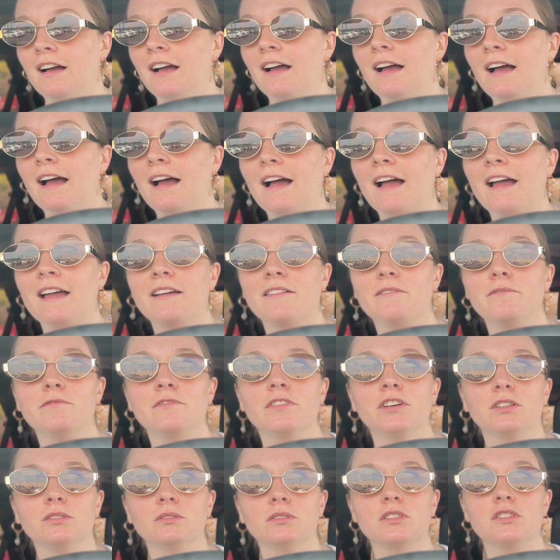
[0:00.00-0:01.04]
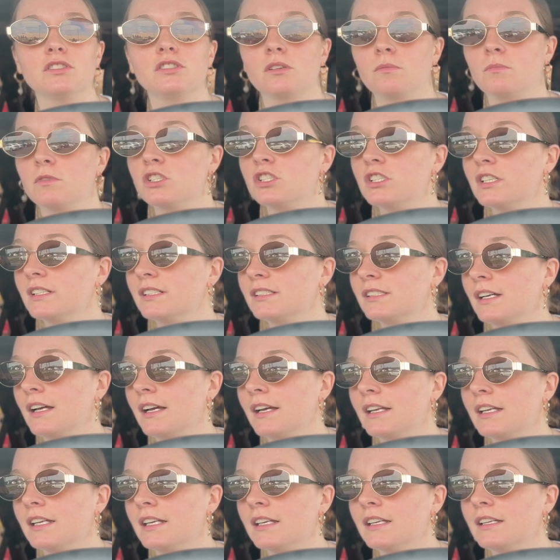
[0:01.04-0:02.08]
I'm filled with so much
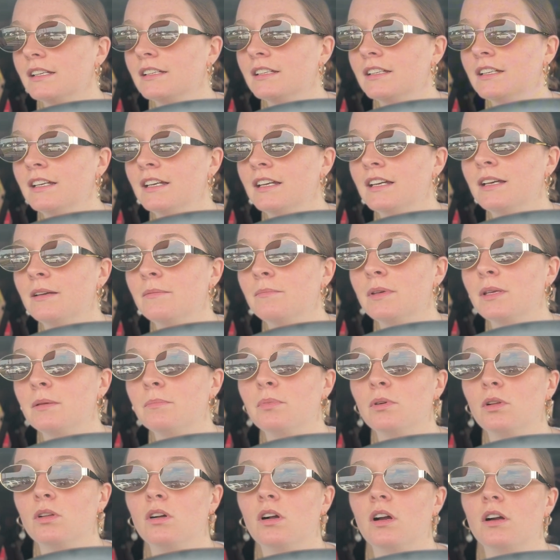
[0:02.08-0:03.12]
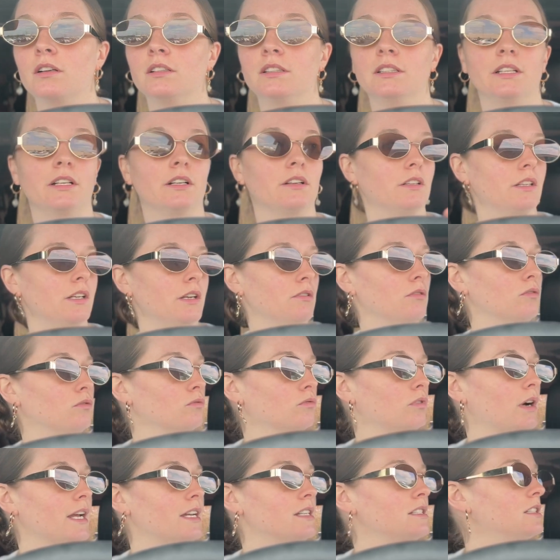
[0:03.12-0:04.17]
anxiety. People are literally
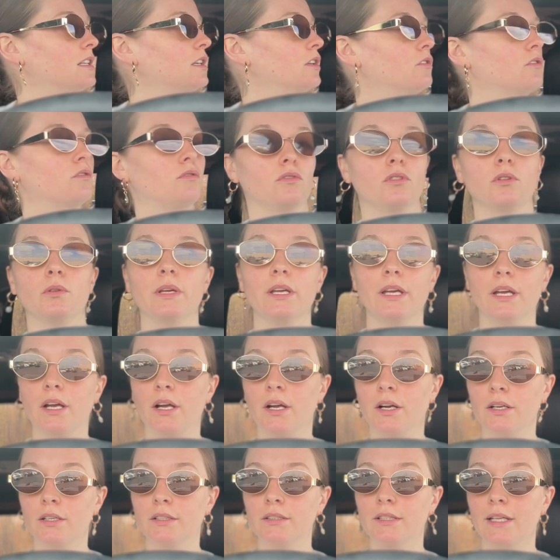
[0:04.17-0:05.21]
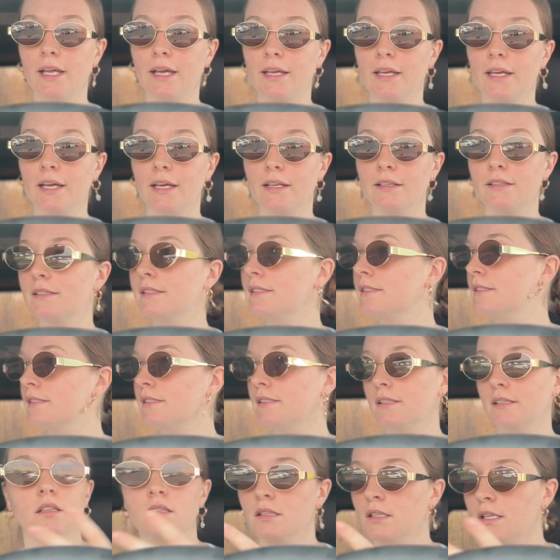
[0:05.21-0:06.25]
racing through here like it's
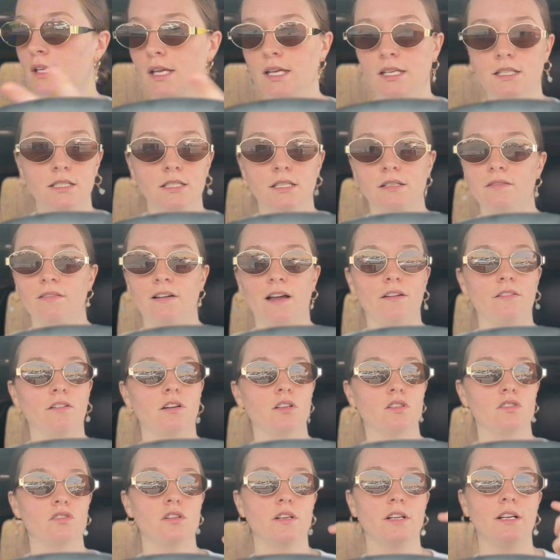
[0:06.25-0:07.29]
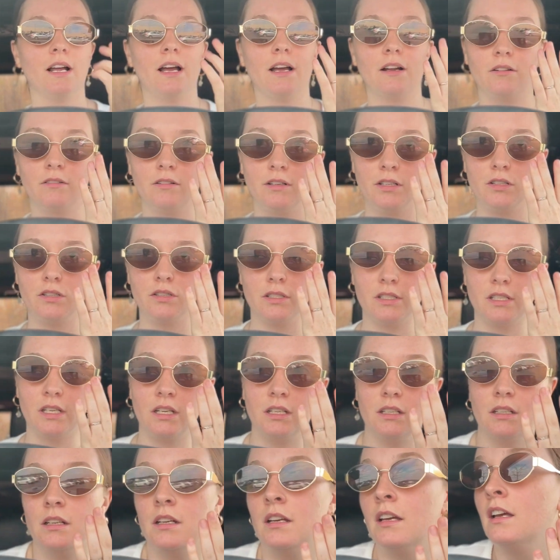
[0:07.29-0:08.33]
the Indy 500. I don't
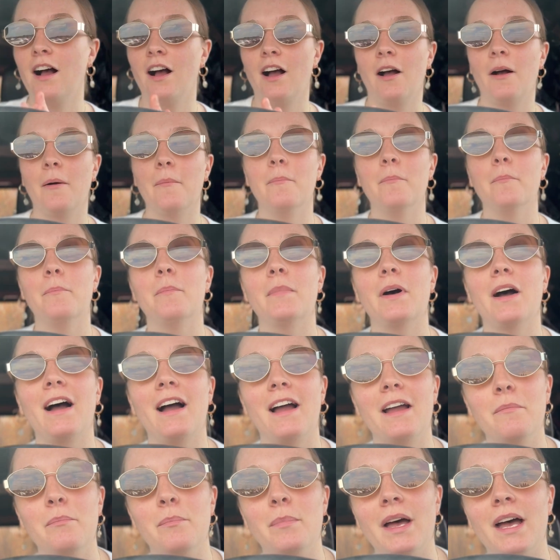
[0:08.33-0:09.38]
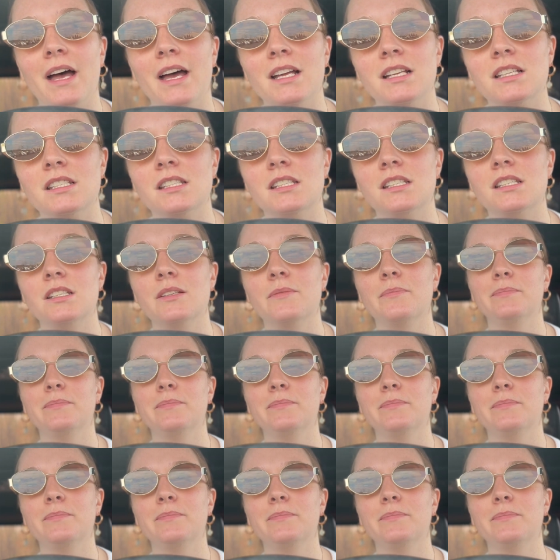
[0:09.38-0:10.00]
understand. But I bet